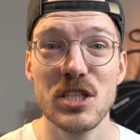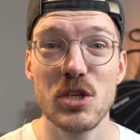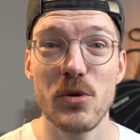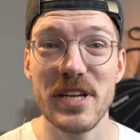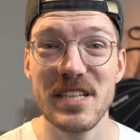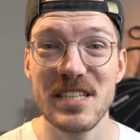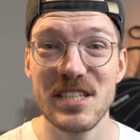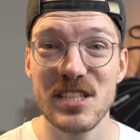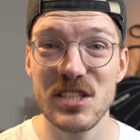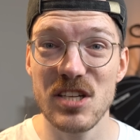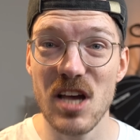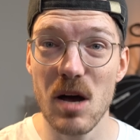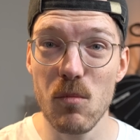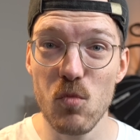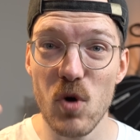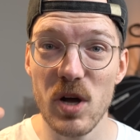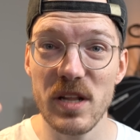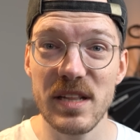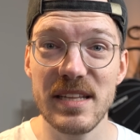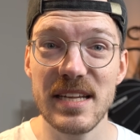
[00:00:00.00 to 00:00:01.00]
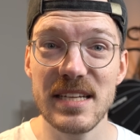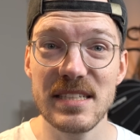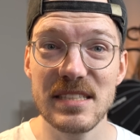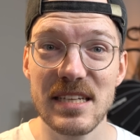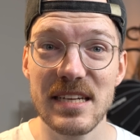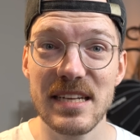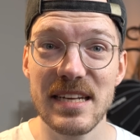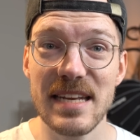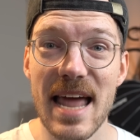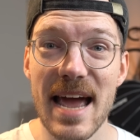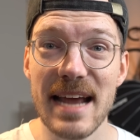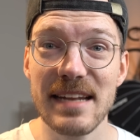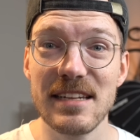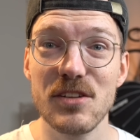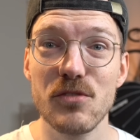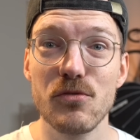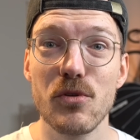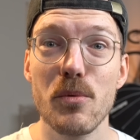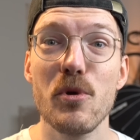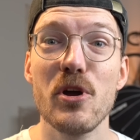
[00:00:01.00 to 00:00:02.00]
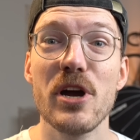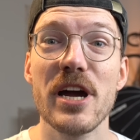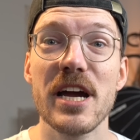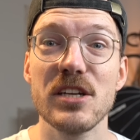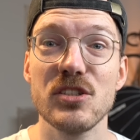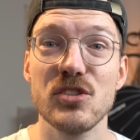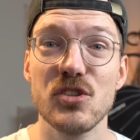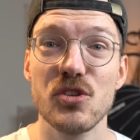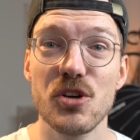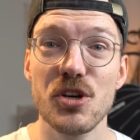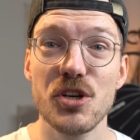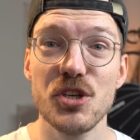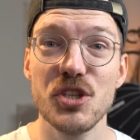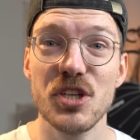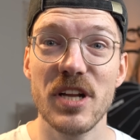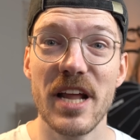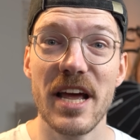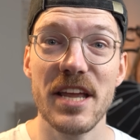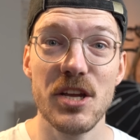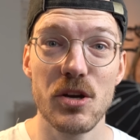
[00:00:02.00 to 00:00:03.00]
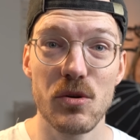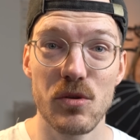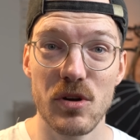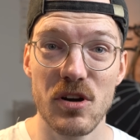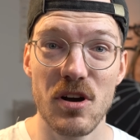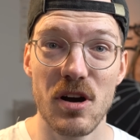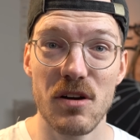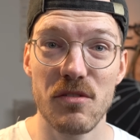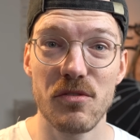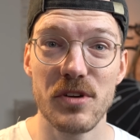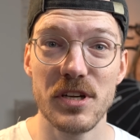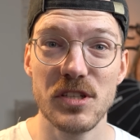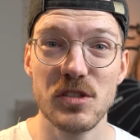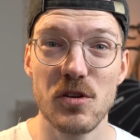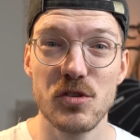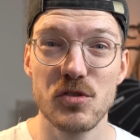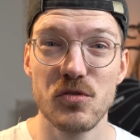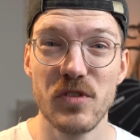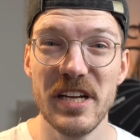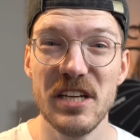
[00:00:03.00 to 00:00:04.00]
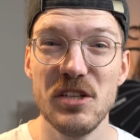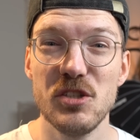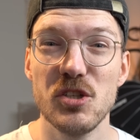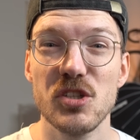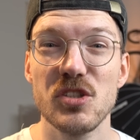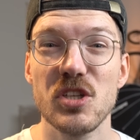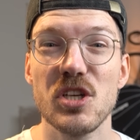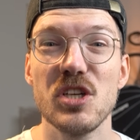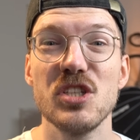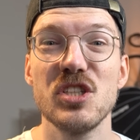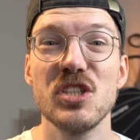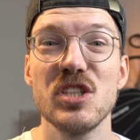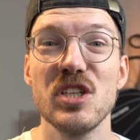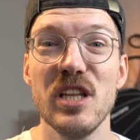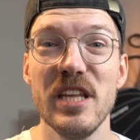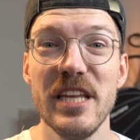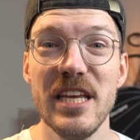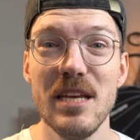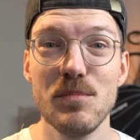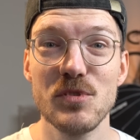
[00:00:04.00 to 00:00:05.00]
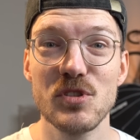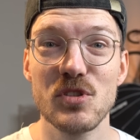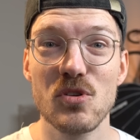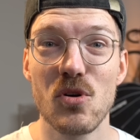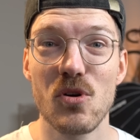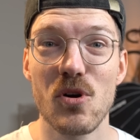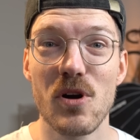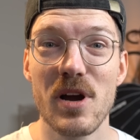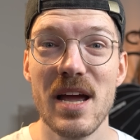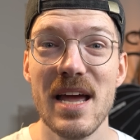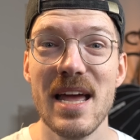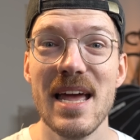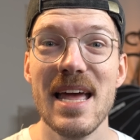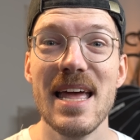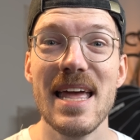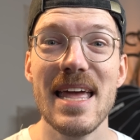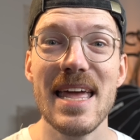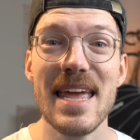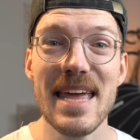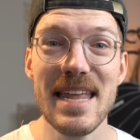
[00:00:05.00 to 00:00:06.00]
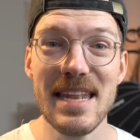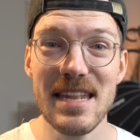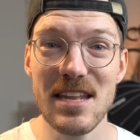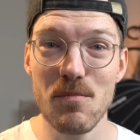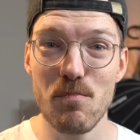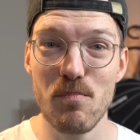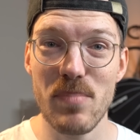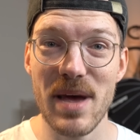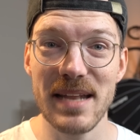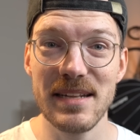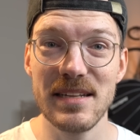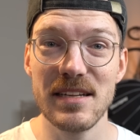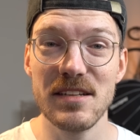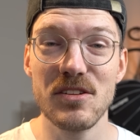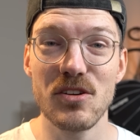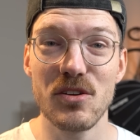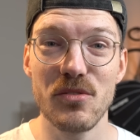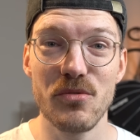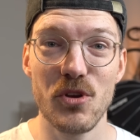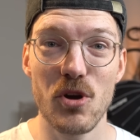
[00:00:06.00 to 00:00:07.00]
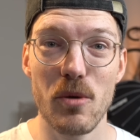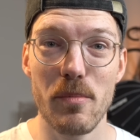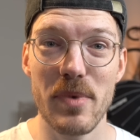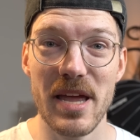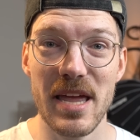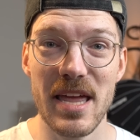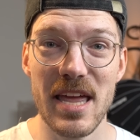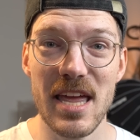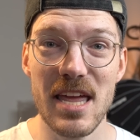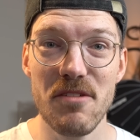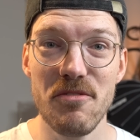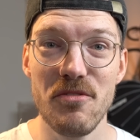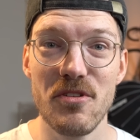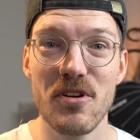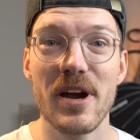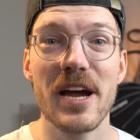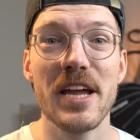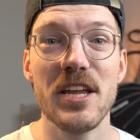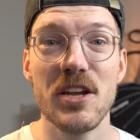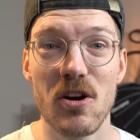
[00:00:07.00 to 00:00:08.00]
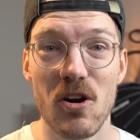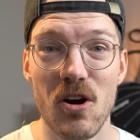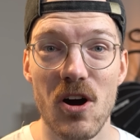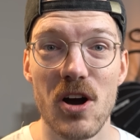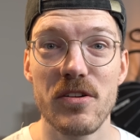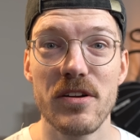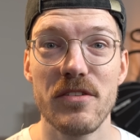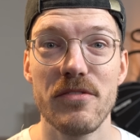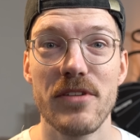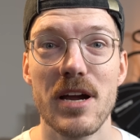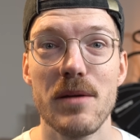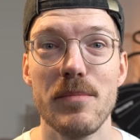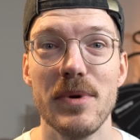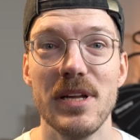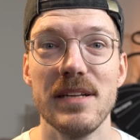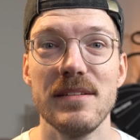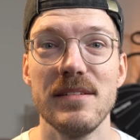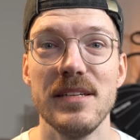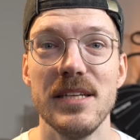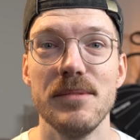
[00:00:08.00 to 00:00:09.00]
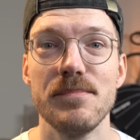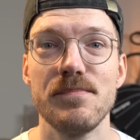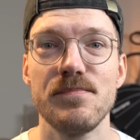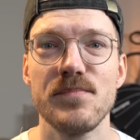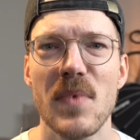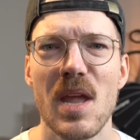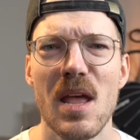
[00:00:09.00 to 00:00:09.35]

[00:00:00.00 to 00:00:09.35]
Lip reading: So it's somewhat disconnected from your exertion and your recovery. So it's really just a sleep score independent of your behavior and your heart rate variability.